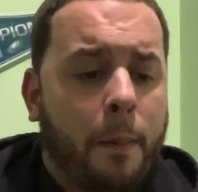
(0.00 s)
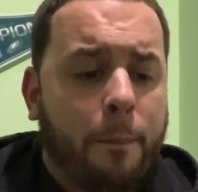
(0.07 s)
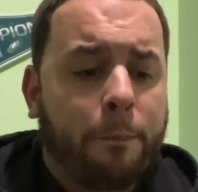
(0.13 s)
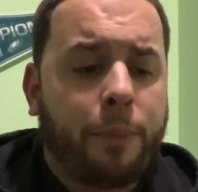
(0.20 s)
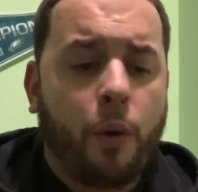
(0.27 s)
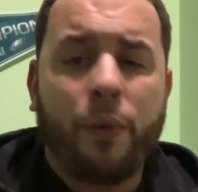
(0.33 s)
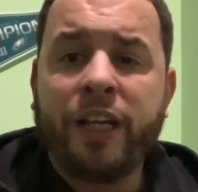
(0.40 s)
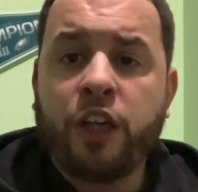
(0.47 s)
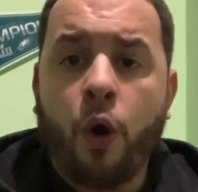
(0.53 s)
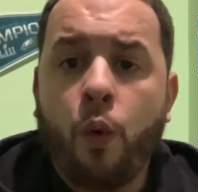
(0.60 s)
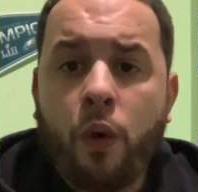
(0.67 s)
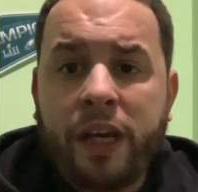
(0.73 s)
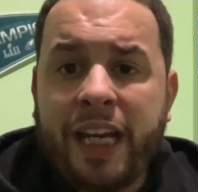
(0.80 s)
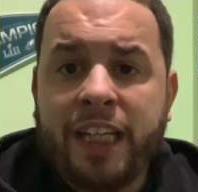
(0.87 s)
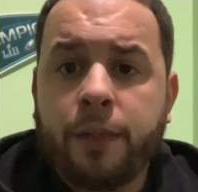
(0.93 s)
but we don't
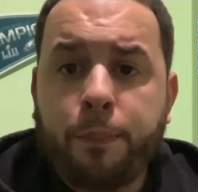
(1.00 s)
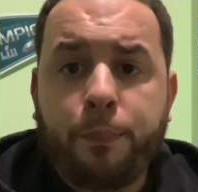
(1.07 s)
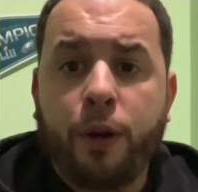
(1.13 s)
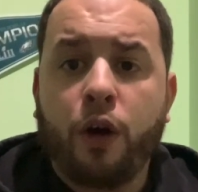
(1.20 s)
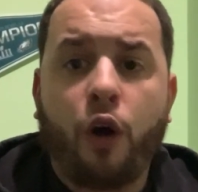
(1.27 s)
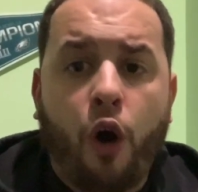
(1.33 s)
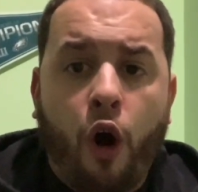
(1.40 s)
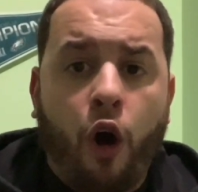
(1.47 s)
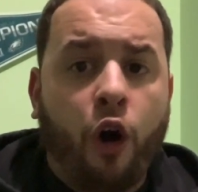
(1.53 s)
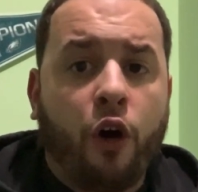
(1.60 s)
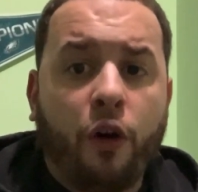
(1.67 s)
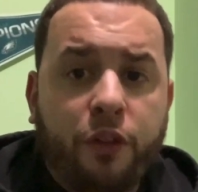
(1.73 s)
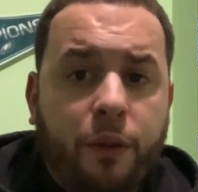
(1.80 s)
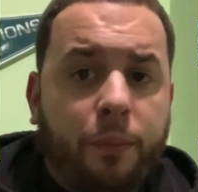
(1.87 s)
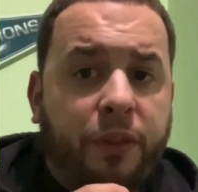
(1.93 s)
need to put
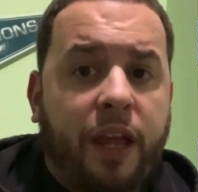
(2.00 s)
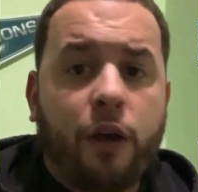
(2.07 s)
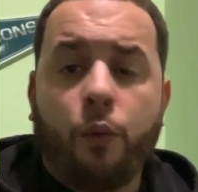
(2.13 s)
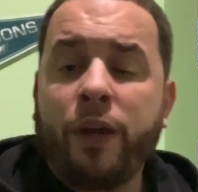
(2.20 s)
all the thing.